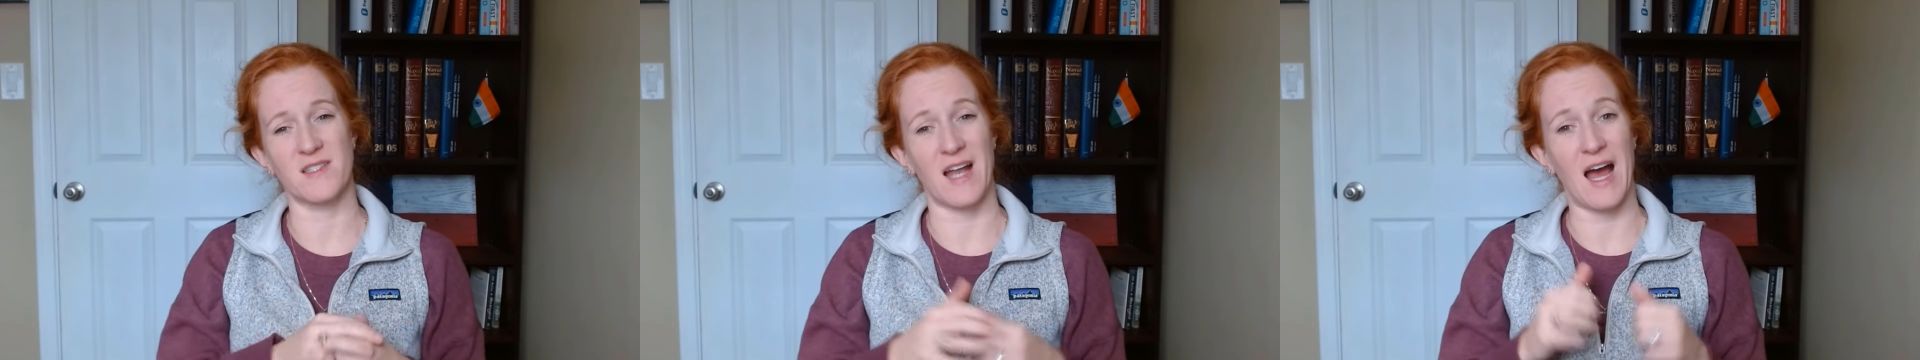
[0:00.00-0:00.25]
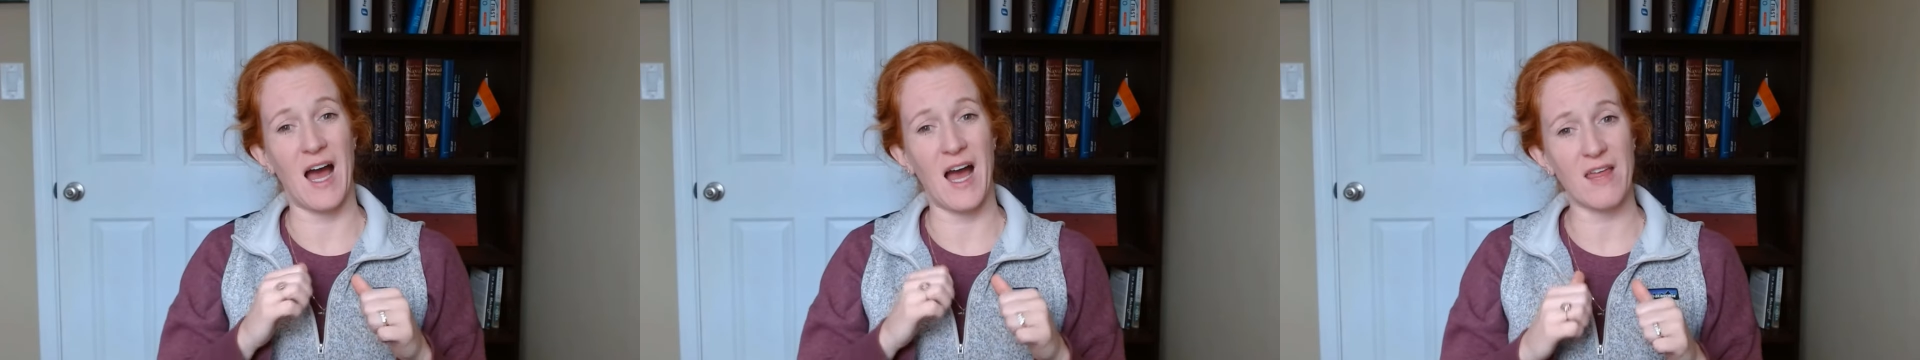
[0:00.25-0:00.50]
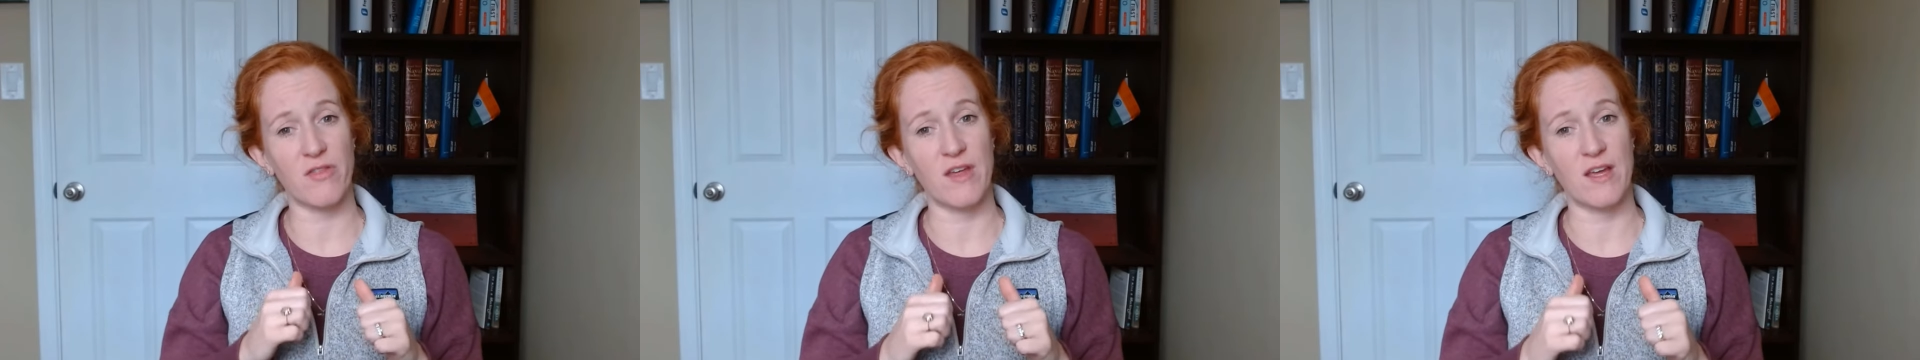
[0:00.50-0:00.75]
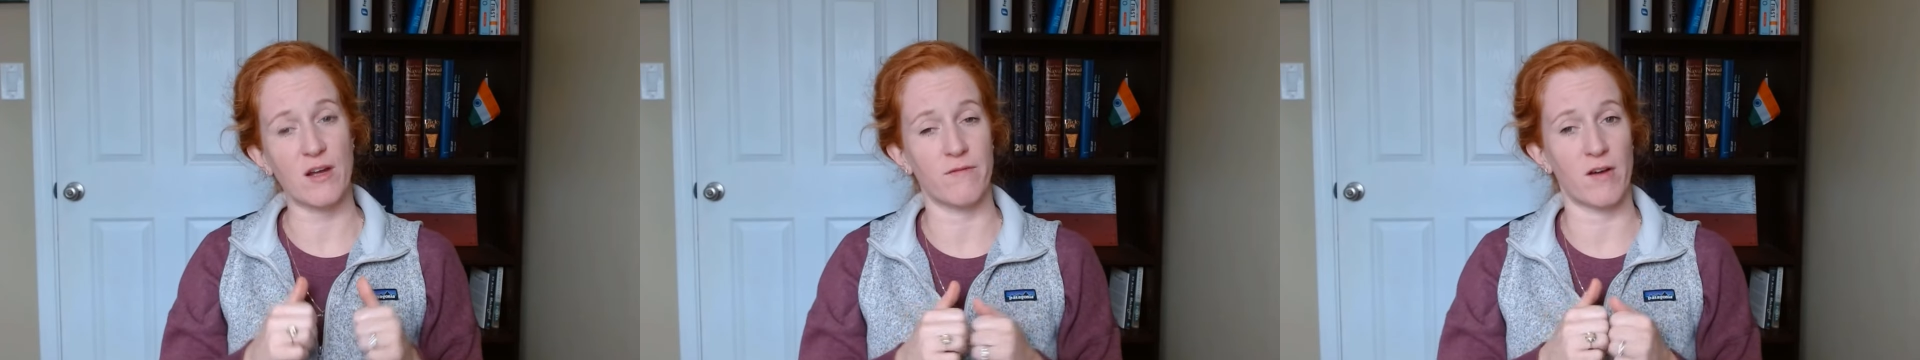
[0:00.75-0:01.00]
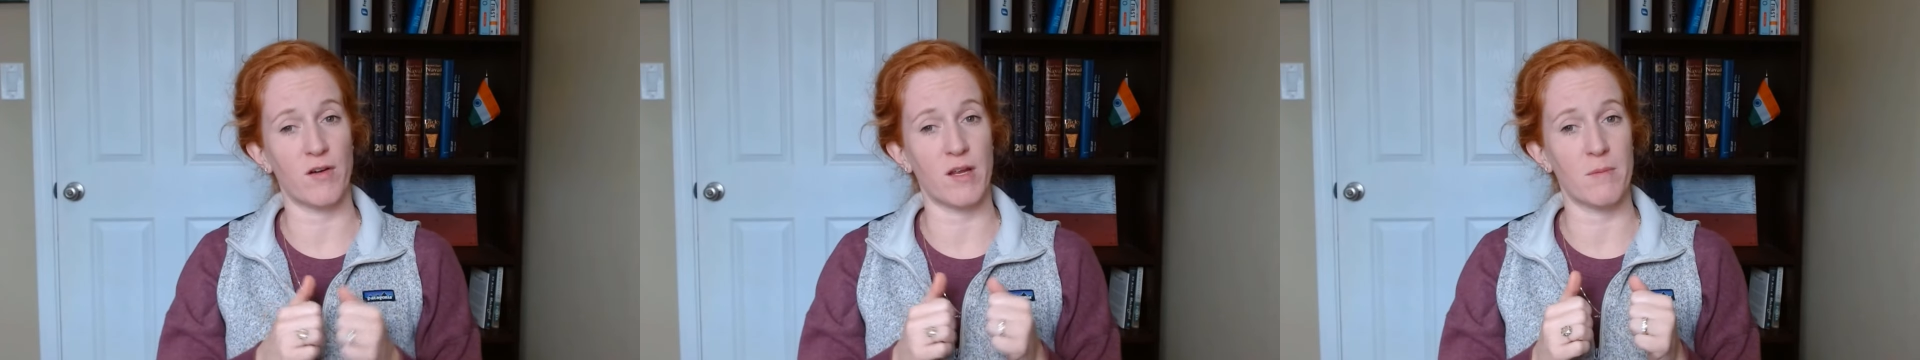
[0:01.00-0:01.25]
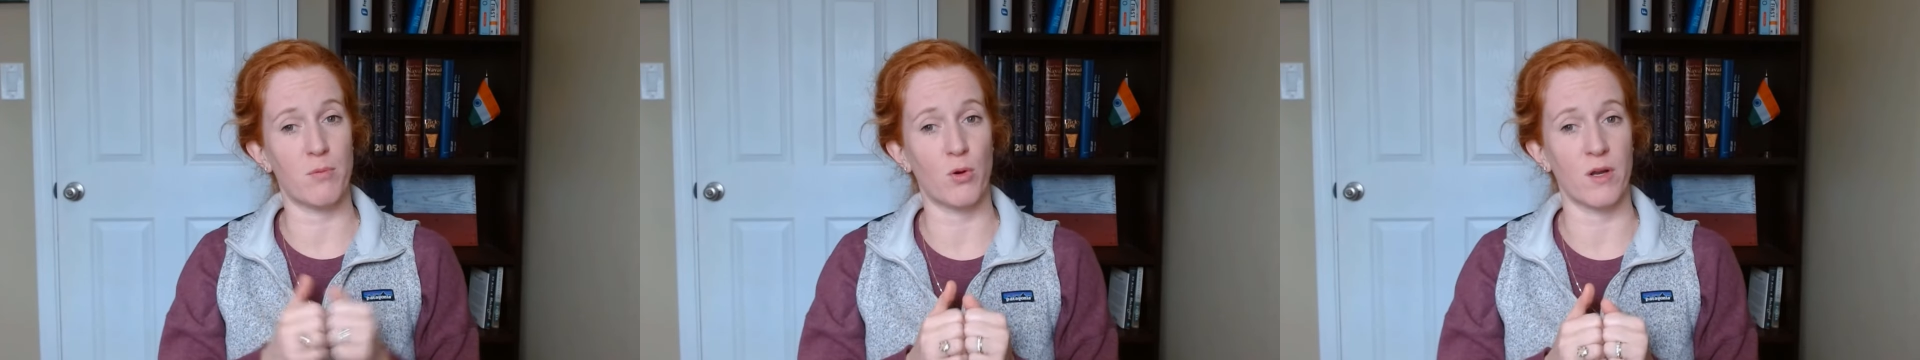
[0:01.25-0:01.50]
that I think are very
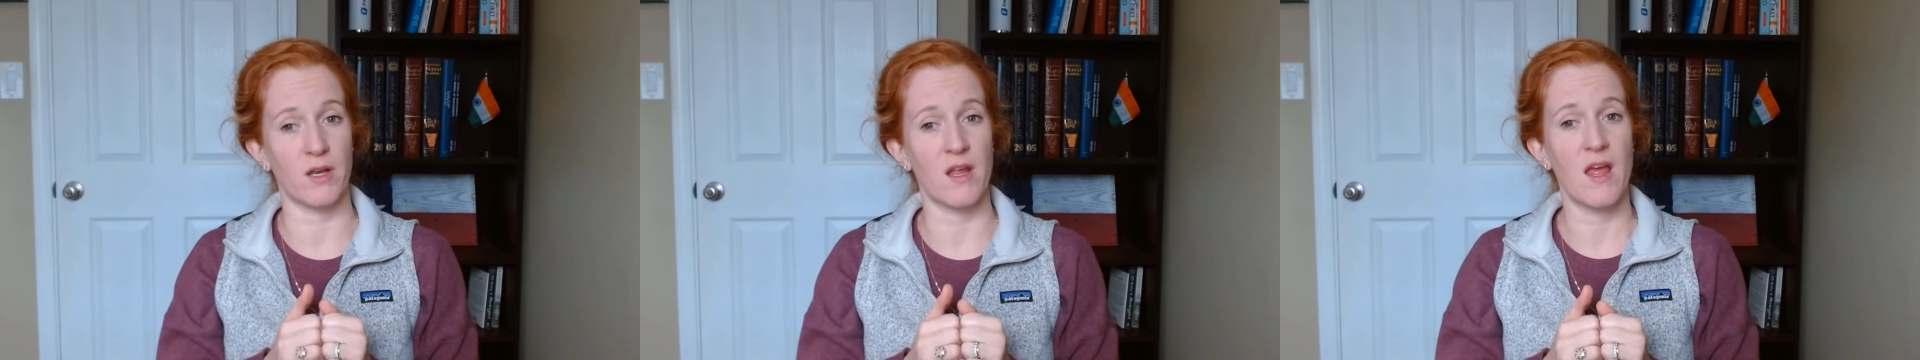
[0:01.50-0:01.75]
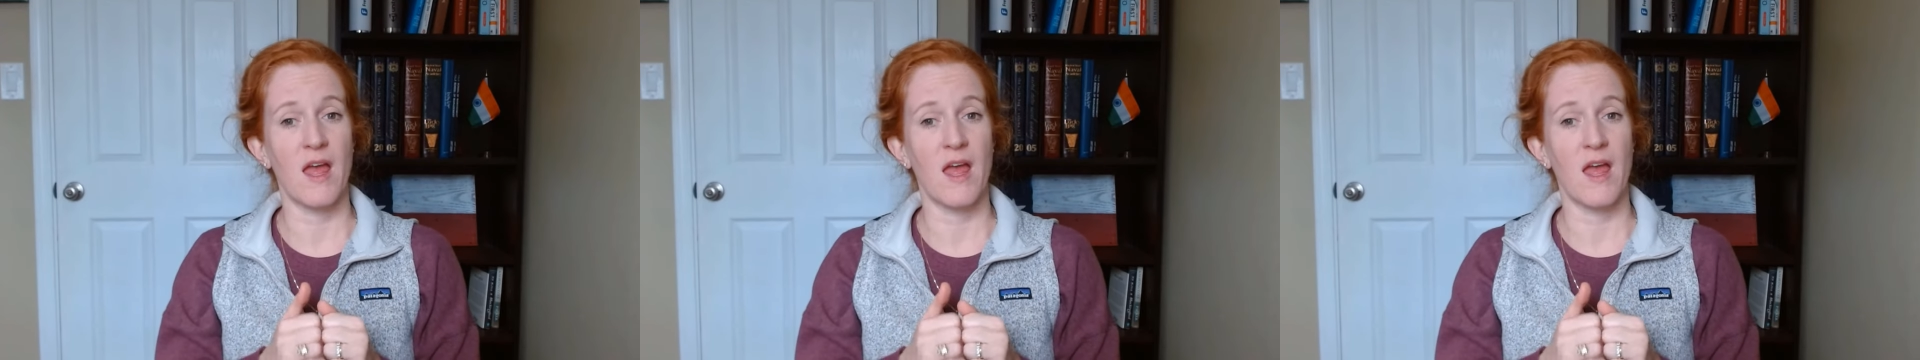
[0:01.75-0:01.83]
important